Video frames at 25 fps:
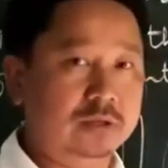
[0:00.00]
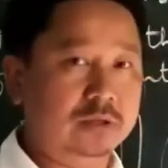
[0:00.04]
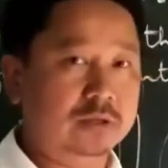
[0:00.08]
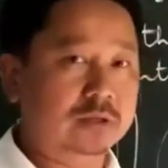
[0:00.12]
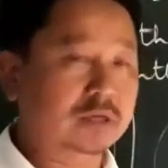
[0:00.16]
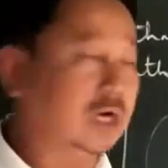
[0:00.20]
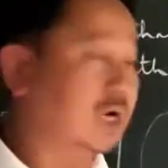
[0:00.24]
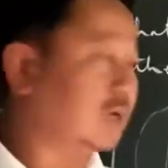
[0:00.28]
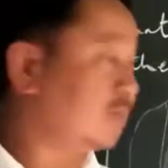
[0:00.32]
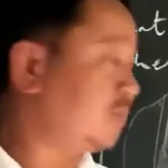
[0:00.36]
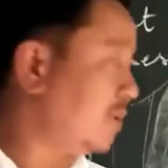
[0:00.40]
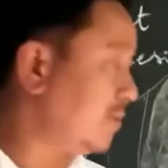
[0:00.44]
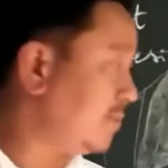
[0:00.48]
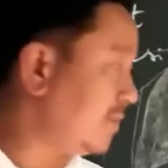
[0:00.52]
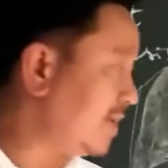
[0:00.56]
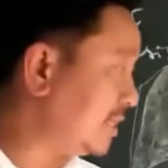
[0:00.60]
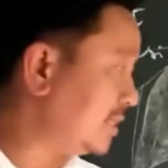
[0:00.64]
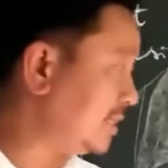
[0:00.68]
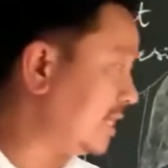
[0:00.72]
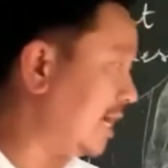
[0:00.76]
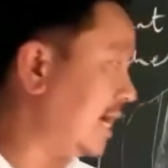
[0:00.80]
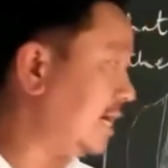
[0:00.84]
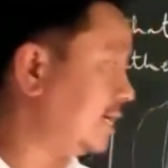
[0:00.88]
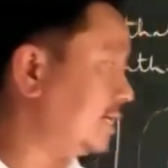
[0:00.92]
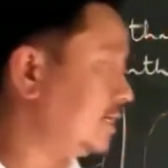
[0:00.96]
confirming
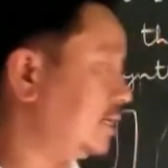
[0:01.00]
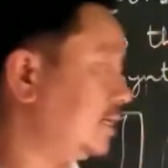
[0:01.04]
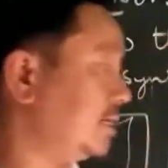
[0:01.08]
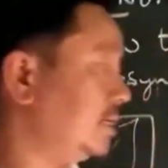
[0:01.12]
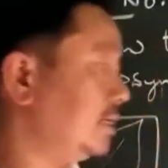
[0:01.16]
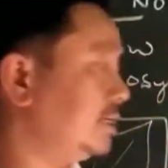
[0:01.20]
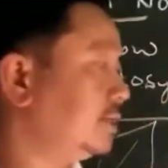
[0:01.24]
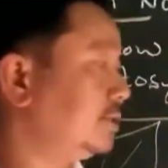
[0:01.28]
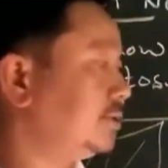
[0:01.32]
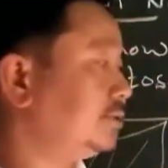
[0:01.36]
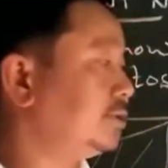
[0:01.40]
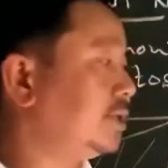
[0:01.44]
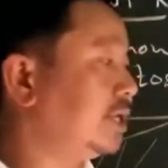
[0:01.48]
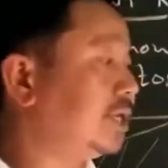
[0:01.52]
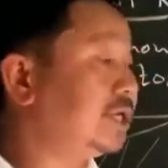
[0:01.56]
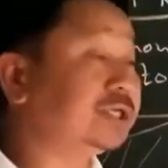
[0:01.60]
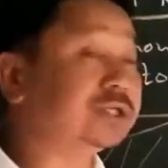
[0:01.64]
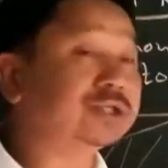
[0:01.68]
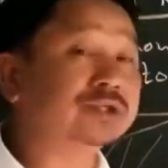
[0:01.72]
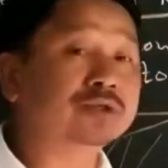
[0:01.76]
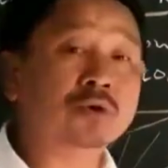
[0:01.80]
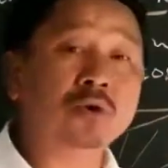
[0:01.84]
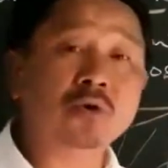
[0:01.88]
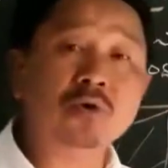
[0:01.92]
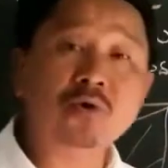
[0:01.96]
that there
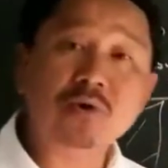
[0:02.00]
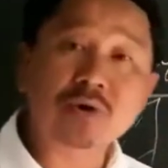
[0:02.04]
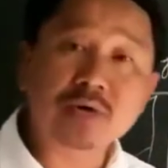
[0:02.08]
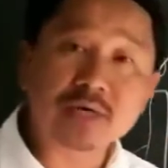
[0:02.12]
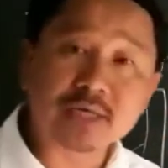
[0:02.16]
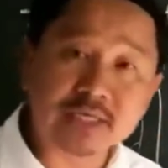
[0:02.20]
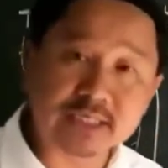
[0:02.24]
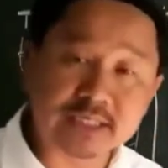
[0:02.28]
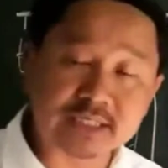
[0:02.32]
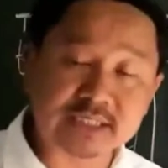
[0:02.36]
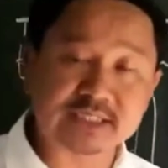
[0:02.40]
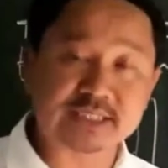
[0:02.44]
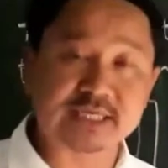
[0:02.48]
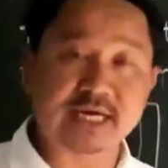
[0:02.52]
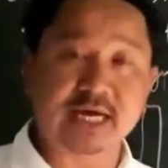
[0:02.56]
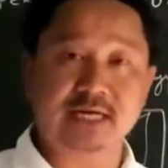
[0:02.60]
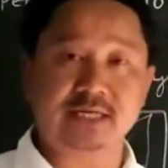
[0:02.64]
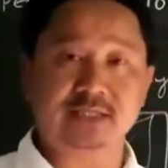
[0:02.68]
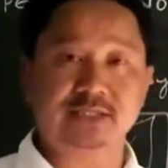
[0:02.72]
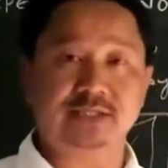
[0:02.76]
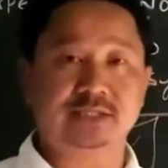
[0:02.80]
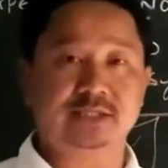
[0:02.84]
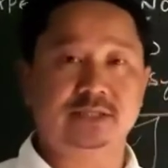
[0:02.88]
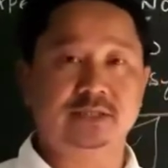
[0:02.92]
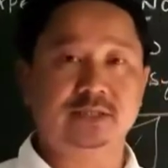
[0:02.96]
is no
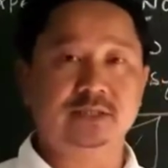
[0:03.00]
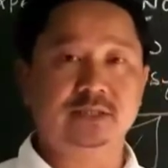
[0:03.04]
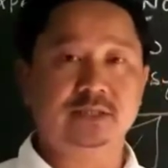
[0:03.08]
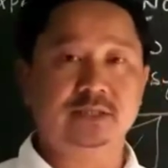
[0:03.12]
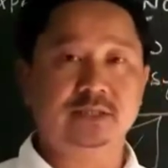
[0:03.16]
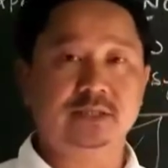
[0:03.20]
starch.